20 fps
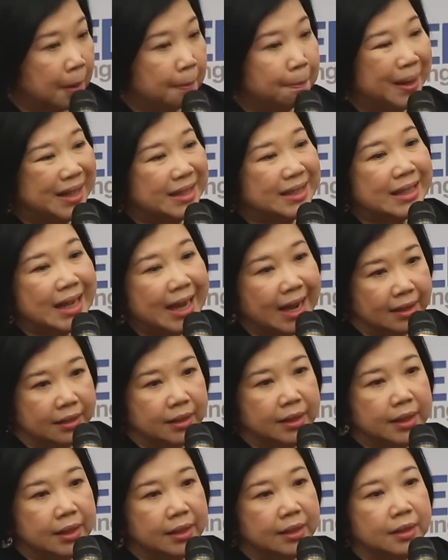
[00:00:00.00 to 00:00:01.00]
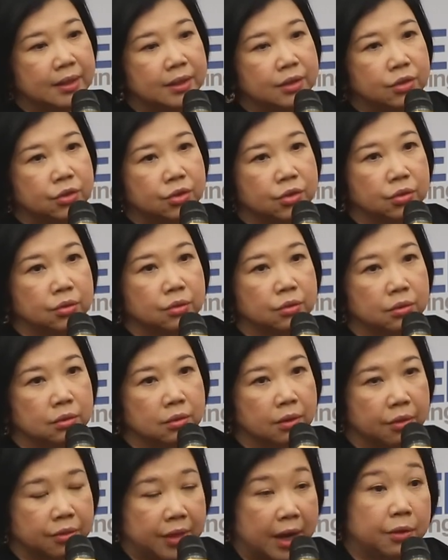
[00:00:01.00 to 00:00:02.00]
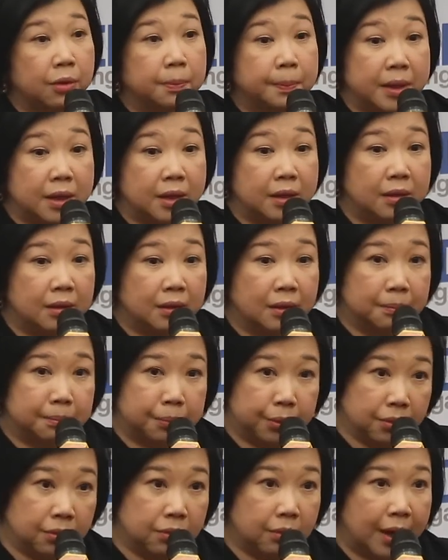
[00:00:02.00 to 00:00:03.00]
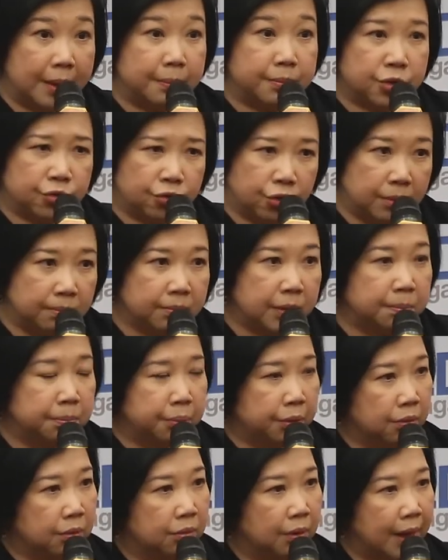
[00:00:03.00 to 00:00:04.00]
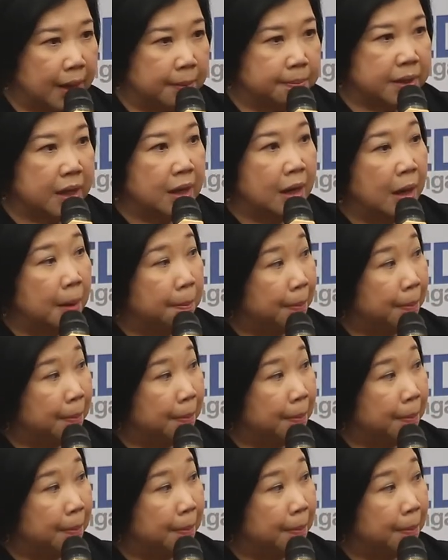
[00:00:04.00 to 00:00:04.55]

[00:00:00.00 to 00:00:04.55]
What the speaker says: better adhere to therapy programs, treatment programs,